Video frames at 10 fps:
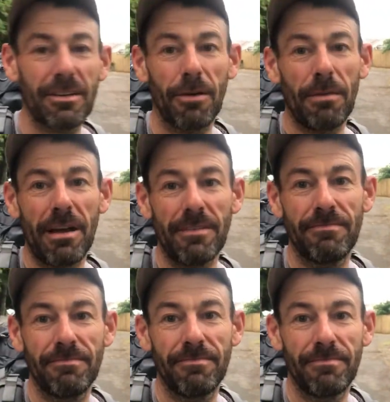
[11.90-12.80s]
my
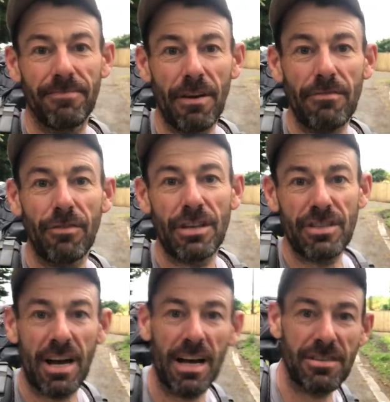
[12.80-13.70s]
phone fully
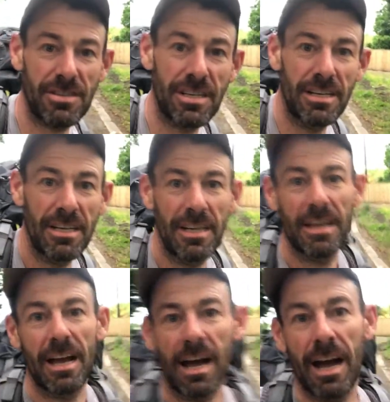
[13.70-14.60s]
charged,
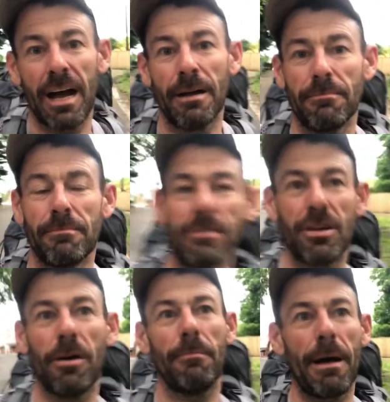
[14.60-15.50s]

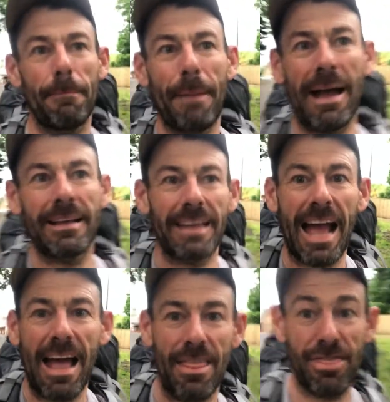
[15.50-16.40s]
got my bank
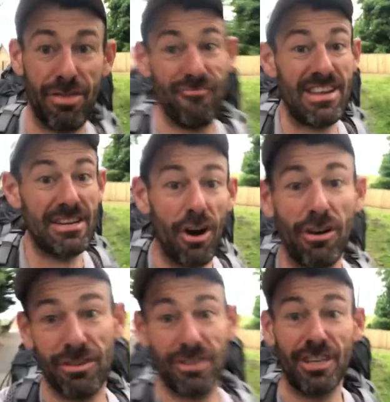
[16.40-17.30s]
at 3
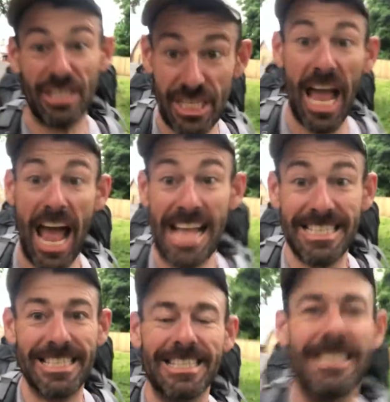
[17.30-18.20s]
dots,
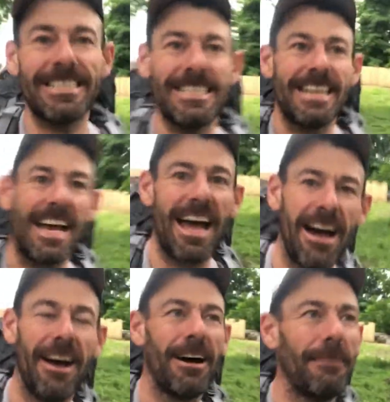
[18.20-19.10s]

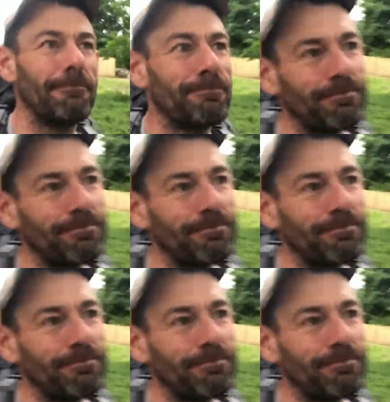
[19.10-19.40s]
gone